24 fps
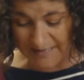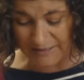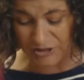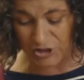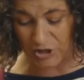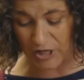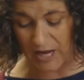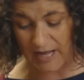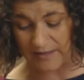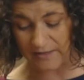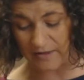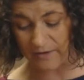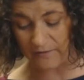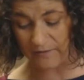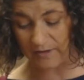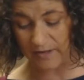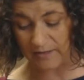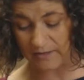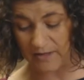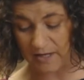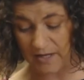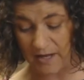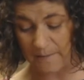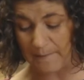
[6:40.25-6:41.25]
and she, and
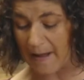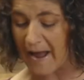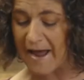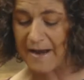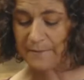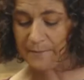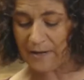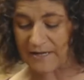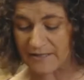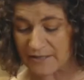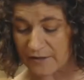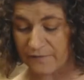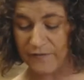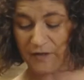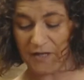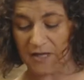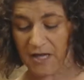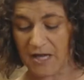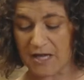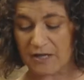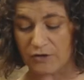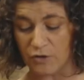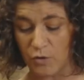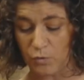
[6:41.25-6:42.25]
the commandment of the
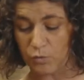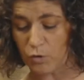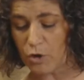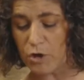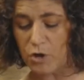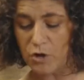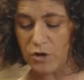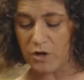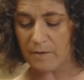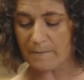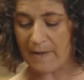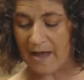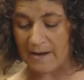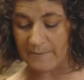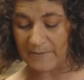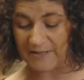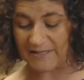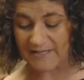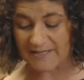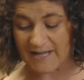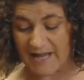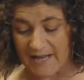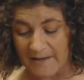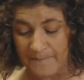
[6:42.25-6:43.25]
king, the royal
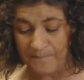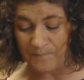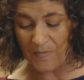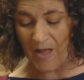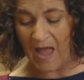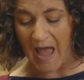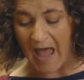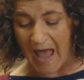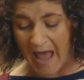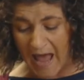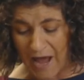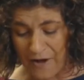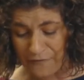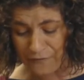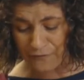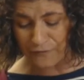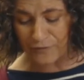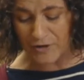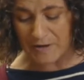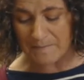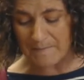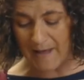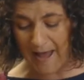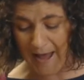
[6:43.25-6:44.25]
commandment said,
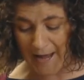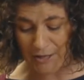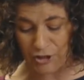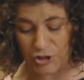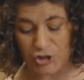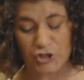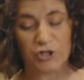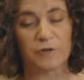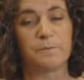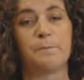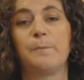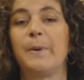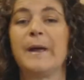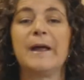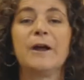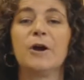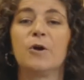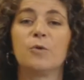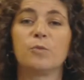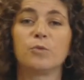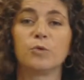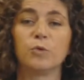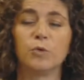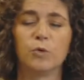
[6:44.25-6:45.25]
every man should
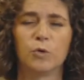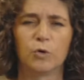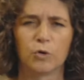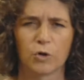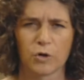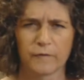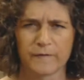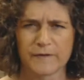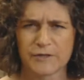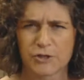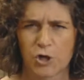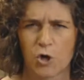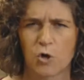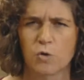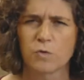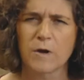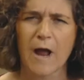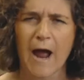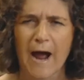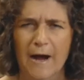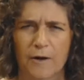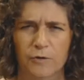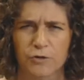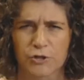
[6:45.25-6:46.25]
bear rule of his own
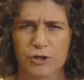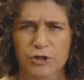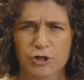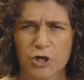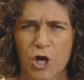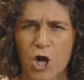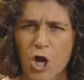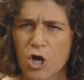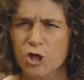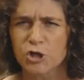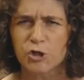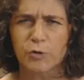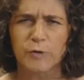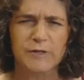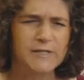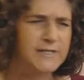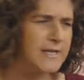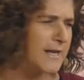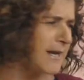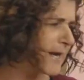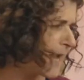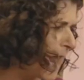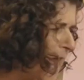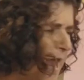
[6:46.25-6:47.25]
house. So it
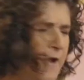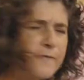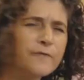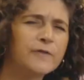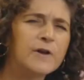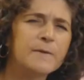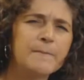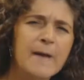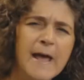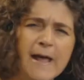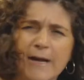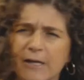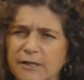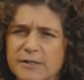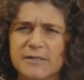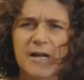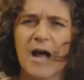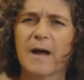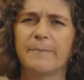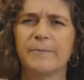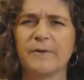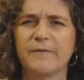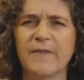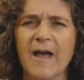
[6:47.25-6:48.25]
said, and every man on
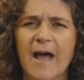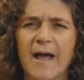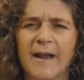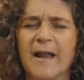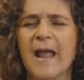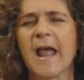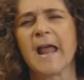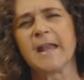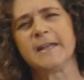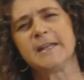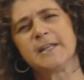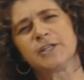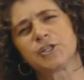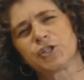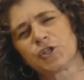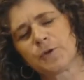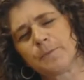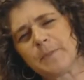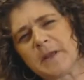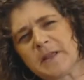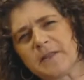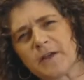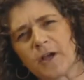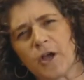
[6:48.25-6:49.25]
top of that needs to
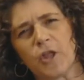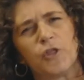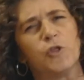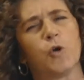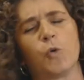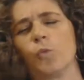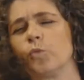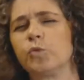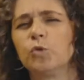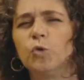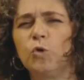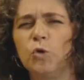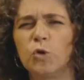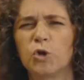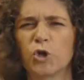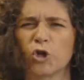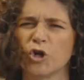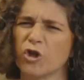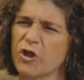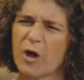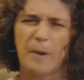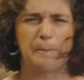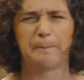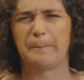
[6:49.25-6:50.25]
be the
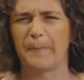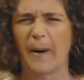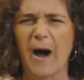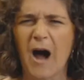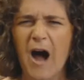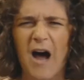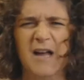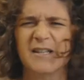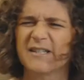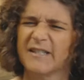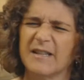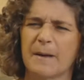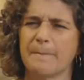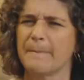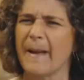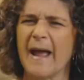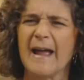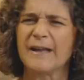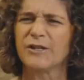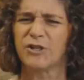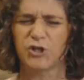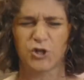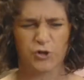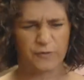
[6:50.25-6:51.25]
ruler, the boss, the
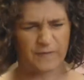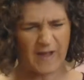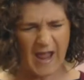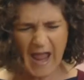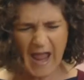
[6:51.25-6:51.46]
master of